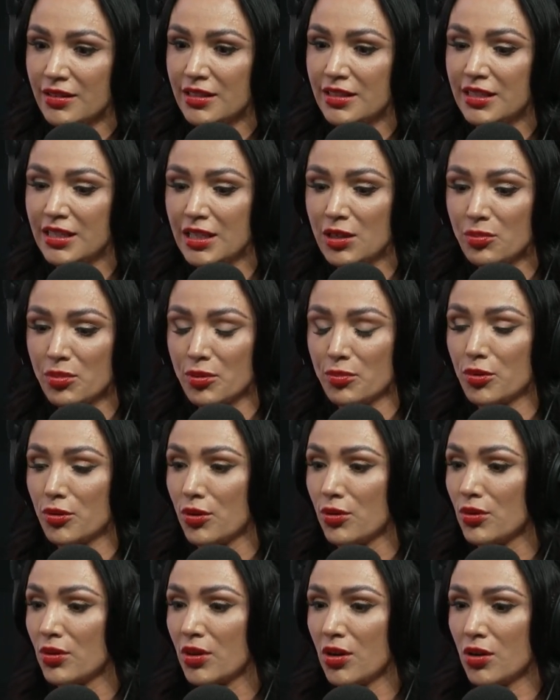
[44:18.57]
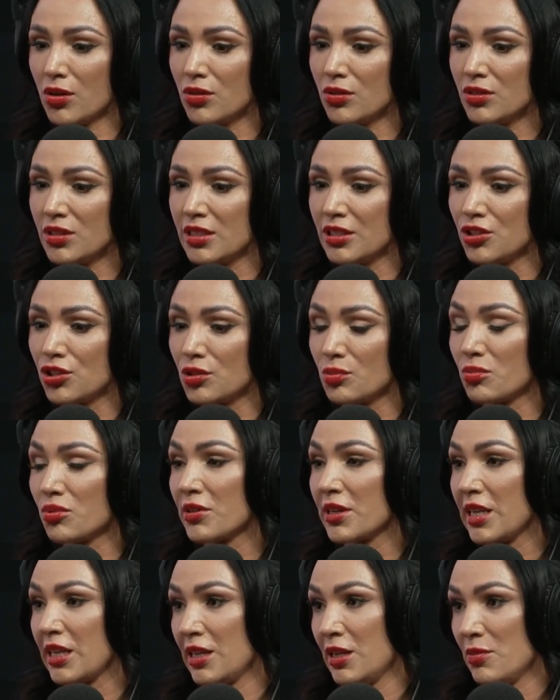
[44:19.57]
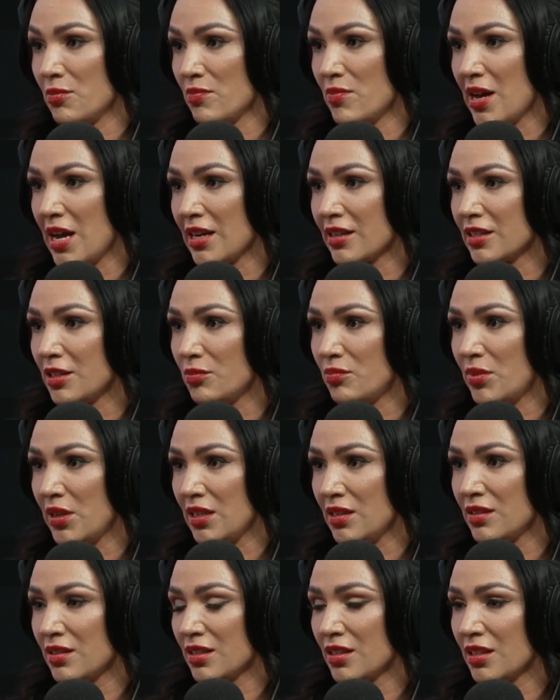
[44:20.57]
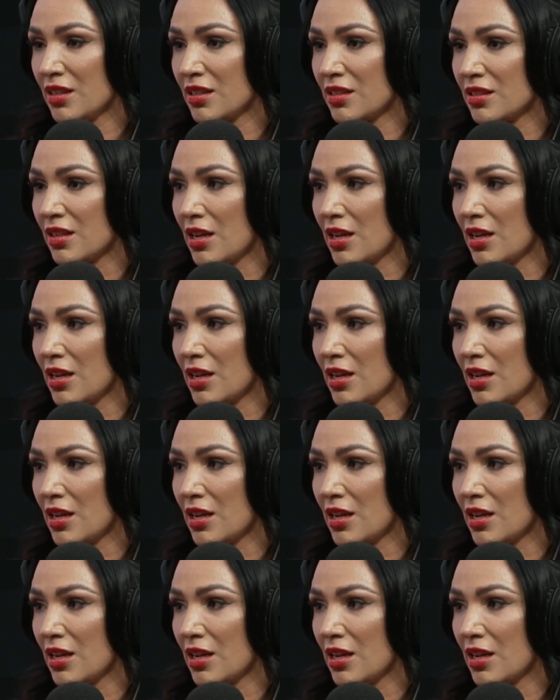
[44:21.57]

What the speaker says: deep protocols and just bringing them back to basics,